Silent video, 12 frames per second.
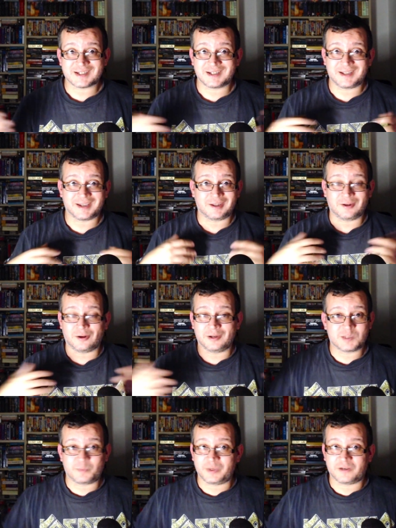and I can only
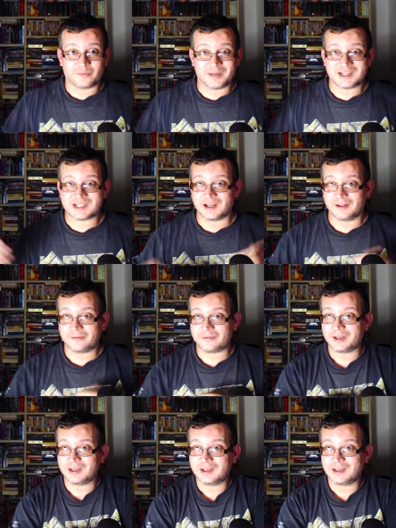speak for myself.